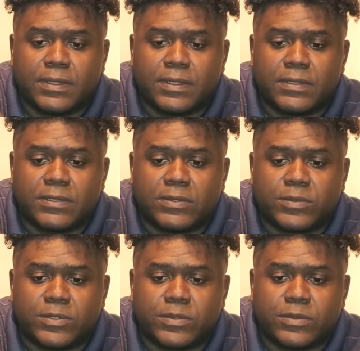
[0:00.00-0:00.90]
This is a
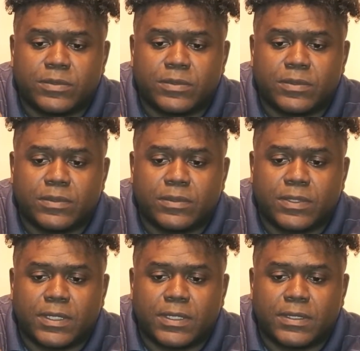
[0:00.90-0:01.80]
root
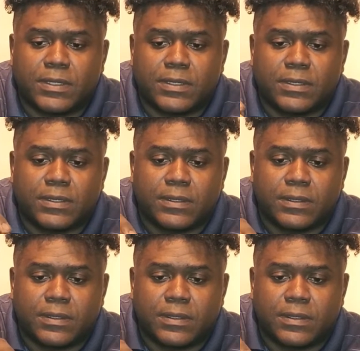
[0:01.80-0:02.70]
there,
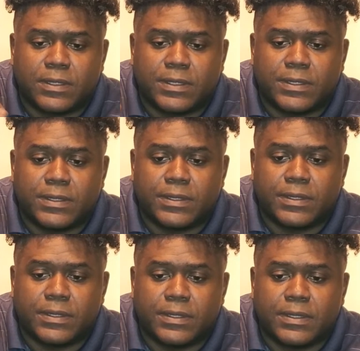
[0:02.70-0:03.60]
here,
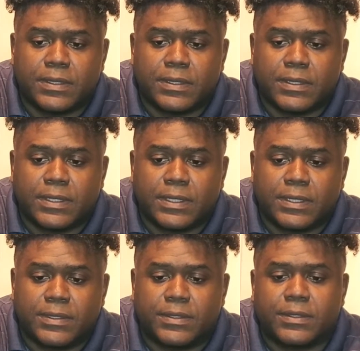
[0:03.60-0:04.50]

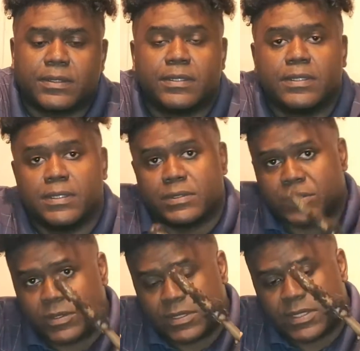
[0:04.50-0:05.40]
here.
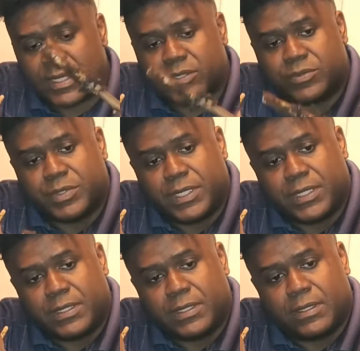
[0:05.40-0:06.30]
So this
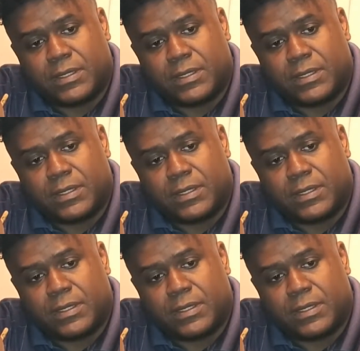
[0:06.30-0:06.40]
nectarine